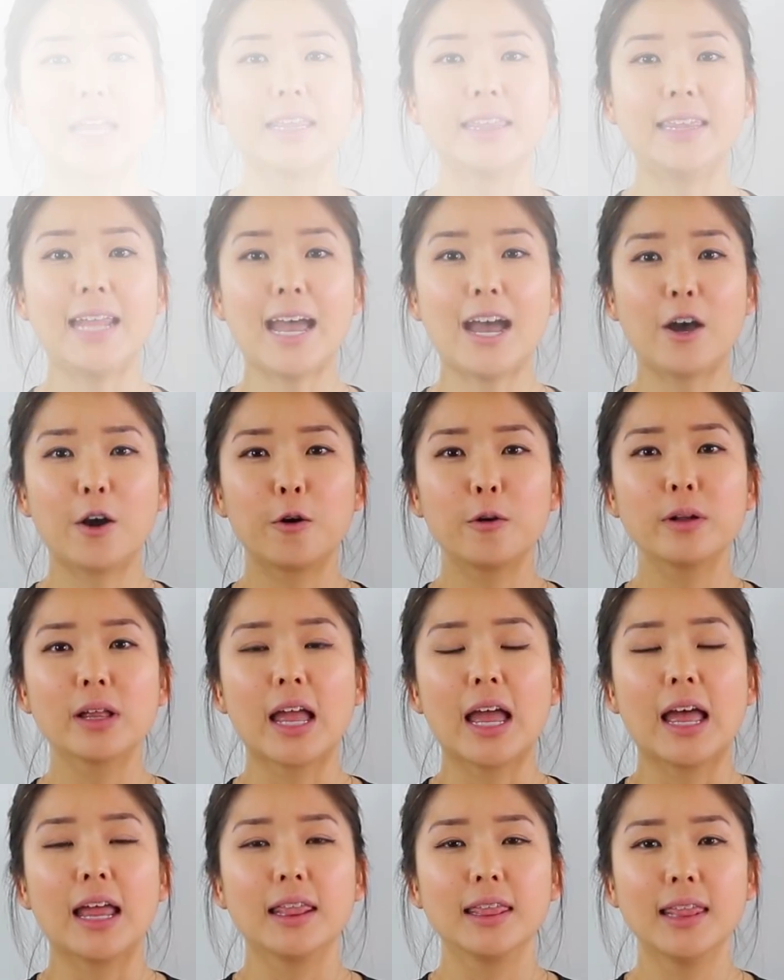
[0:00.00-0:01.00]
Now,
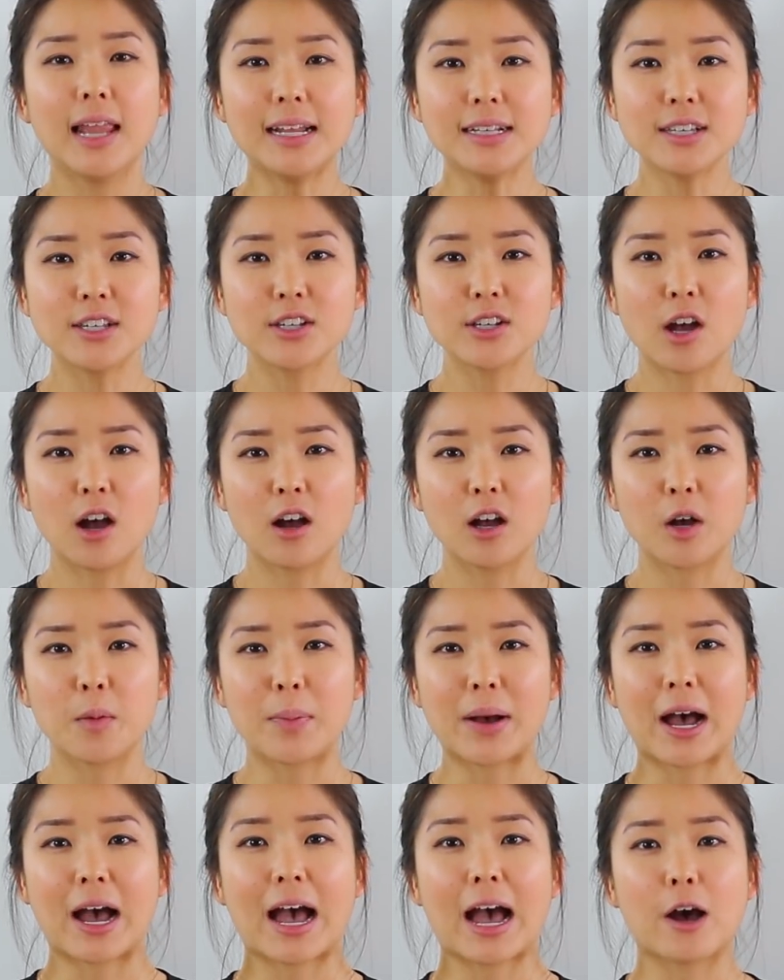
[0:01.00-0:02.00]
let's talk
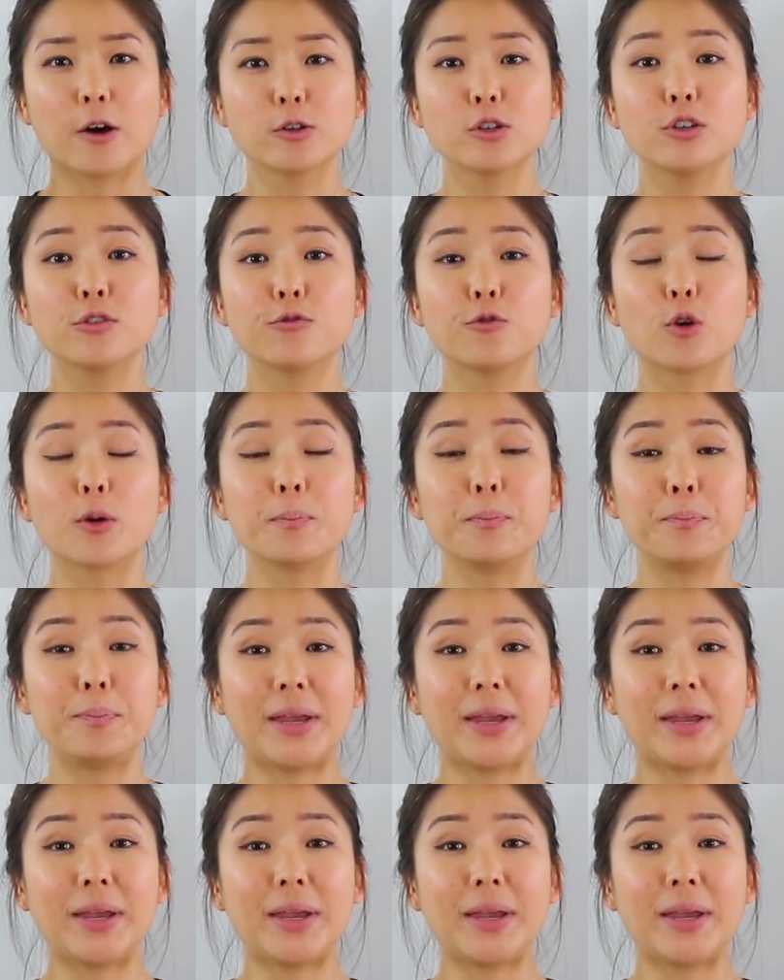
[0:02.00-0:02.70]
about how to form